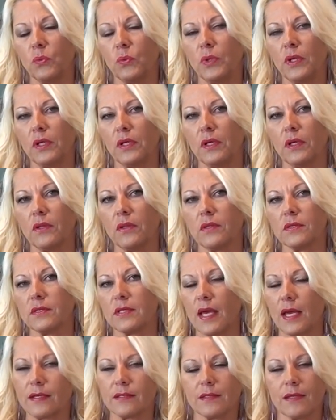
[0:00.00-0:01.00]
with
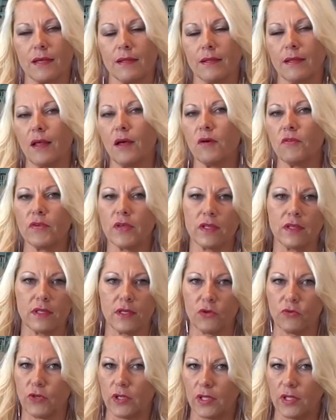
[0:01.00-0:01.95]
sex and love in their